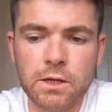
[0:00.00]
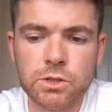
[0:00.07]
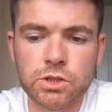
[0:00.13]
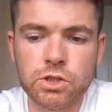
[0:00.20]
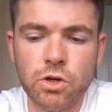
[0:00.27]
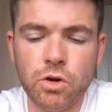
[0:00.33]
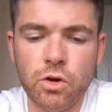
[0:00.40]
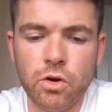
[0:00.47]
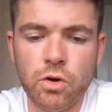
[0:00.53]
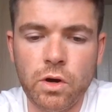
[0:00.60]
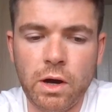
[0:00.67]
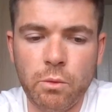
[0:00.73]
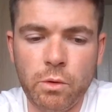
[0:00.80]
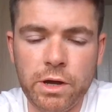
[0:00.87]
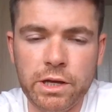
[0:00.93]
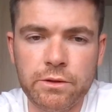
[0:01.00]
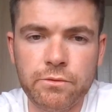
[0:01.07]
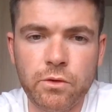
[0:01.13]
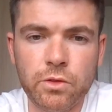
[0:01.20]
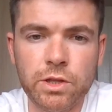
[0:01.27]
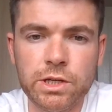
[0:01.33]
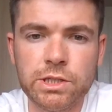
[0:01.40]
So I waited
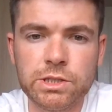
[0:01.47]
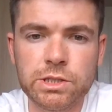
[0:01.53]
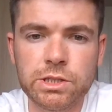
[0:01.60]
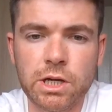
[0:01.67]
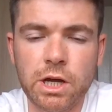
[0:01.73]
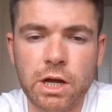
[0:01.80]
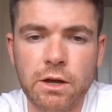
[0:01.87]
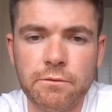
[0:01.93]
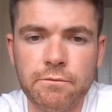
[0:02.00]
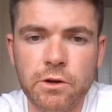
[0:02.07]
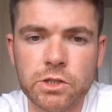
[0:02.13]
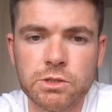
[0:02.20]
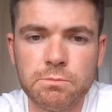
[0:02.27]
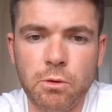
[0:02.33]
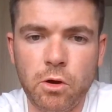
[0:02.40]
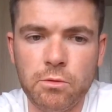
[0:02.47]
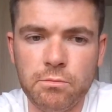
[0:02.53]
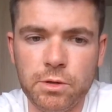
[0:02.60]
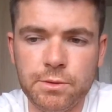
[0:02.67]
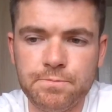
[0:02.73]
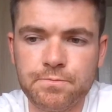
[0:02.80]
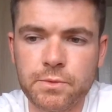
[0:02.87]
for this first
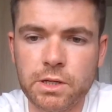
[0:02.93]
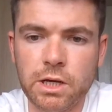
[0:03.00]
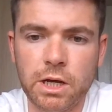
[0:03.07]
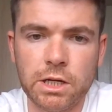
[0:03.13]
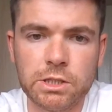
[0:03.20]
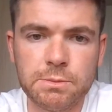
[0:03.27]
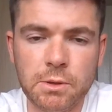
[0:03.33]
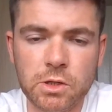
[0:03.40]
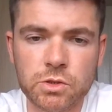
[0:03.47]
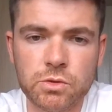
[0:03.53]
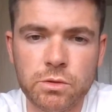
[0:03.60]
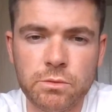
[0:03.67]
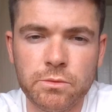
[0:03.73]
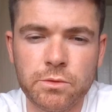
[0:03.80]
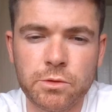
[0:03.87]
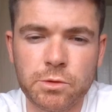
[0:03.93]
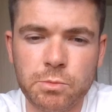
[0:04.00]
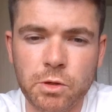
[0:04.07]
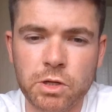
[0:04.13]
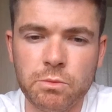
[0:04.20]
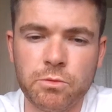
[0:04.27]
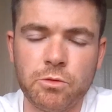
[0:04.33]
appointment,
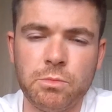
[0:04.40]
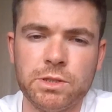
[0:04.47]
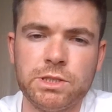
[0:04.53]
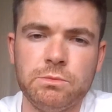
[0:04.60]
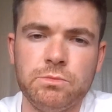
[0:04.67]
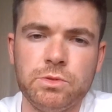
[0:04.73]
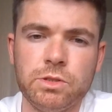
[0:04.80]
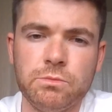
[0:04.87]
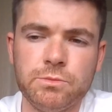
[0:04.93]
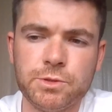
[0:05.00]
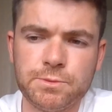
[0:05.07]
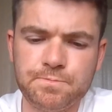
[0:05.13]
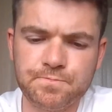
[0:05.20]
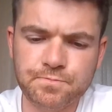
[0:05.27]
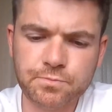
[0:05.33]
spoken through my symptoms,